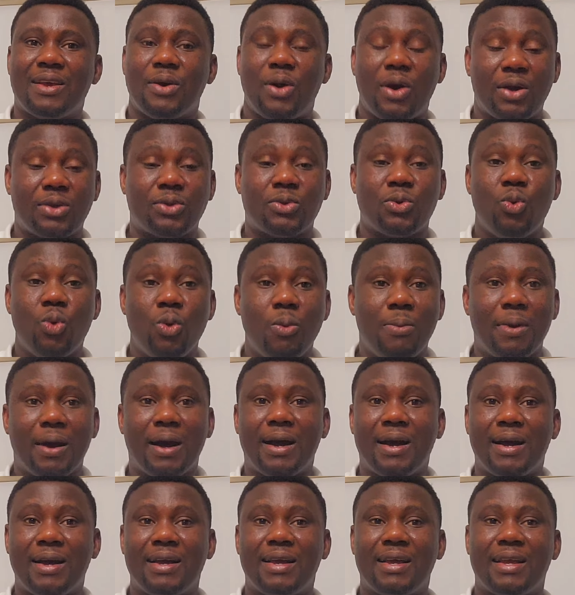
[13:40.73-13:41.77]
on
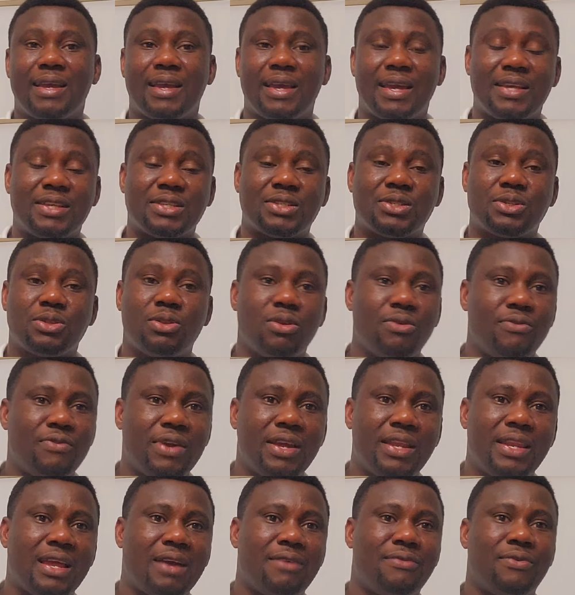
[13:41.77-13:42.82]
uber in
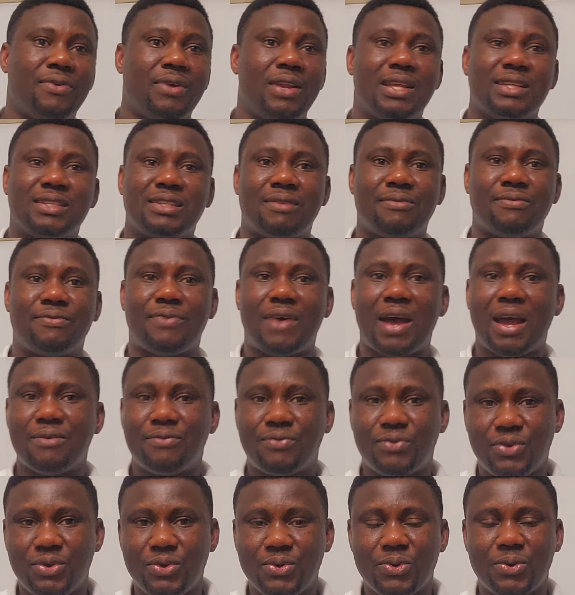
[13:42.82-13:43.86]
slovenia for less than five
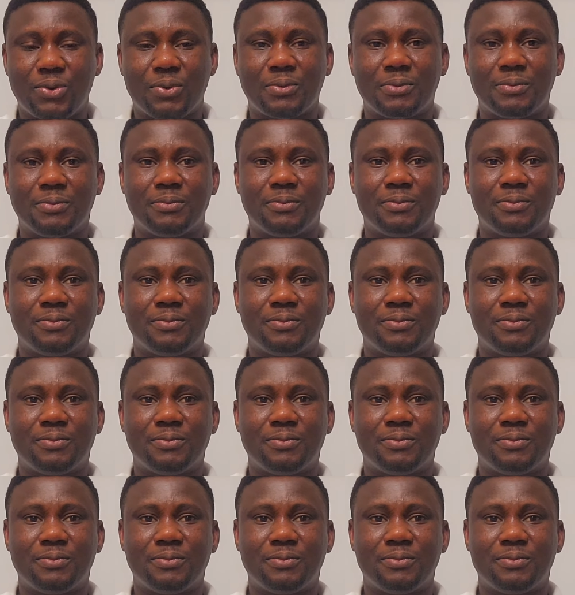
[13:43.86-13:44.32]
euro